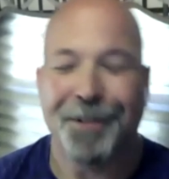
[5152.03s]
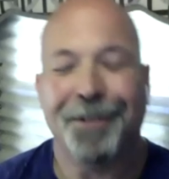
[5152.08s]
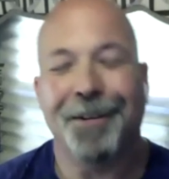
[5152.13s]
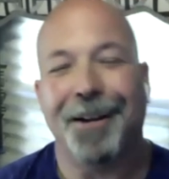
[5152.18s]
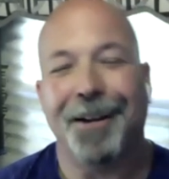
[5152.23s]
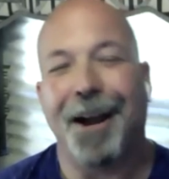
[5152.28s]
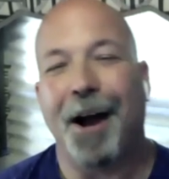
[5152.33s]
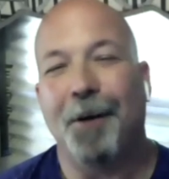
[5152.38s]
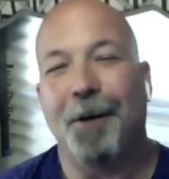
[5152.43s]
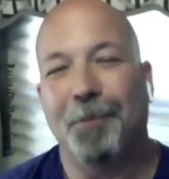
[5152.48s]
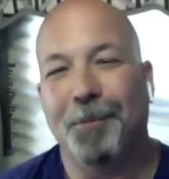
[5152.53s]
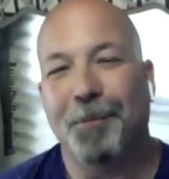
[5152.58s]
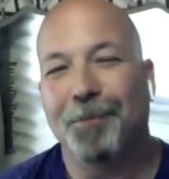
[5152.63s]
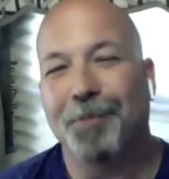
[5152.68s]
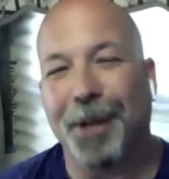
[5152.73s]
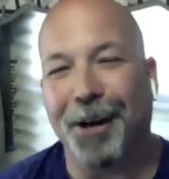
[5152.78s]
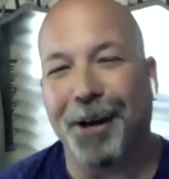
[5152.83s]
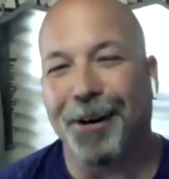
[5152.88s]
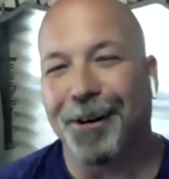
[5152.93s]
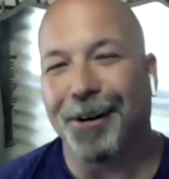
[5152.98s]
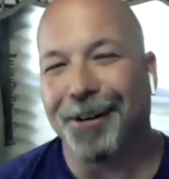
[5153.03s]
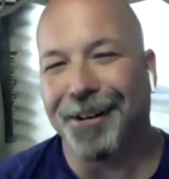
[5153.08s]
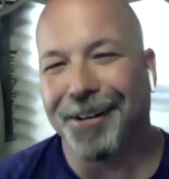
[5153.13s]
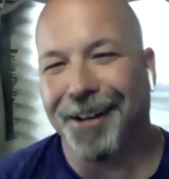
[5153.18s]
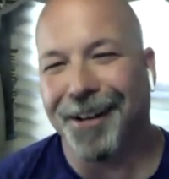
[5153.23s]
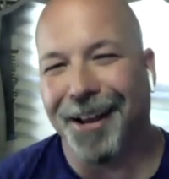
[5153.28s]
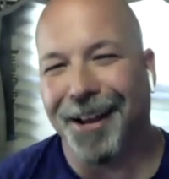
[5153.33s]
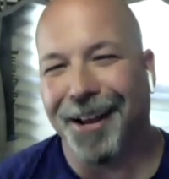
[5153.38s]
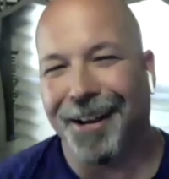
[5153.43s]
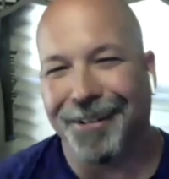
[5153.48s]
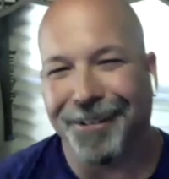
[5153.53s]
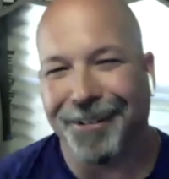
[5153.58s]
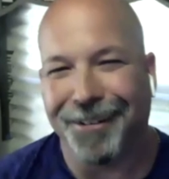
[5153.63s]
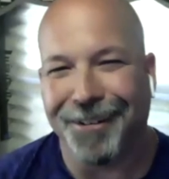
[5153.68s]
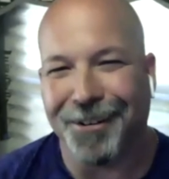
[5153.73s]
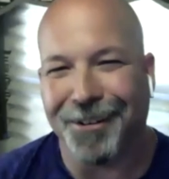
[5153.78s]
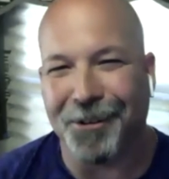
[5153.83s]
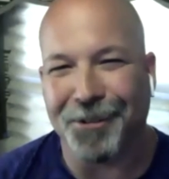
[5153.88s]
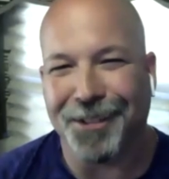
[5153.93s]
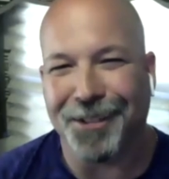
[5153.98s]
um, beard and, and
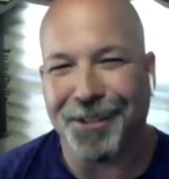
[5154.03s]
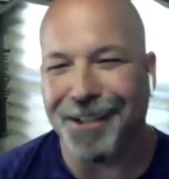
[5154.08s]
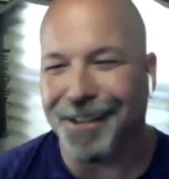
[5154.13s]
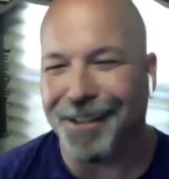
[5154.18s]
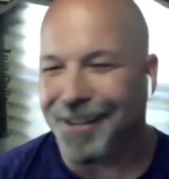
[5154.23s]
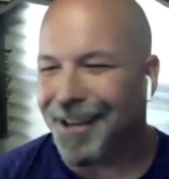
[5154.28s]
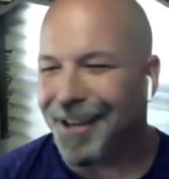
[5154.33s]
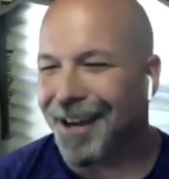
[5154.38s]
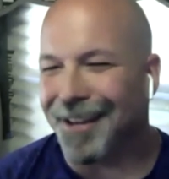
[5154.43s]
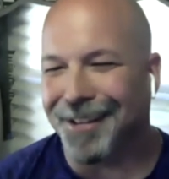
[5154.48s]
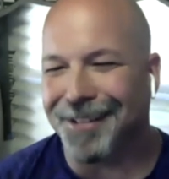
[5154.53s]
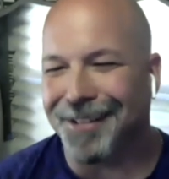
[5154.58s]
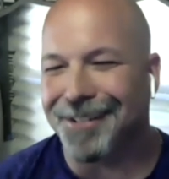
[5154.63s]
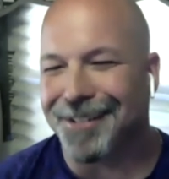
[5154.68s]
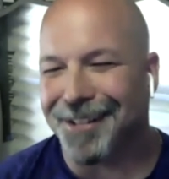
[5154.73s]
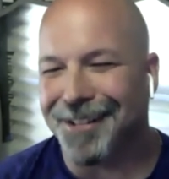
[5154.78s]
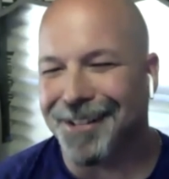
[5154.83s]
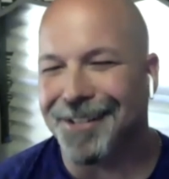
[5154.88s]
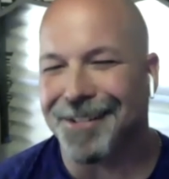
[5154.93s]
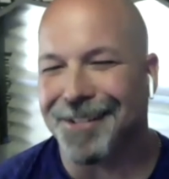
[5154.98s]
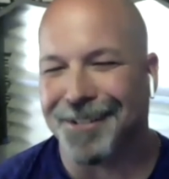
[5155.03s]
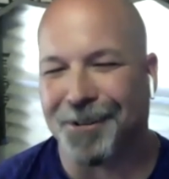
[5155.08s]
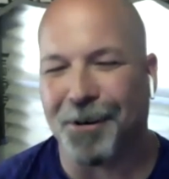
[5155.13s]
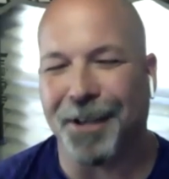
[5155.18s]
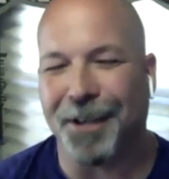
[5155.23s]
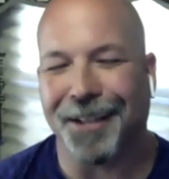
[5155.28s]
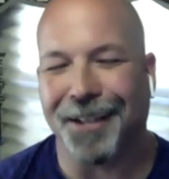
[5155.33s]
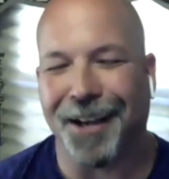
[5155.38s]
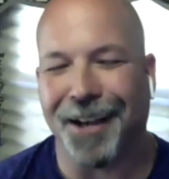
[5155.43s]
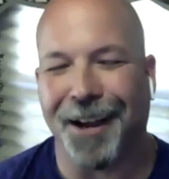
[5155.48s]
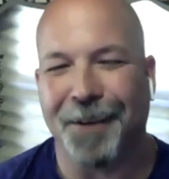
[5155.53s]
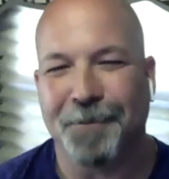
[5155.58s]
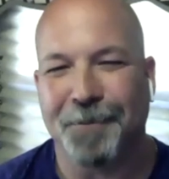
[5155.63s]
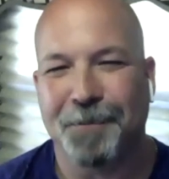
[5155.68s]
goatee. Yeah, he's he's quite the guy.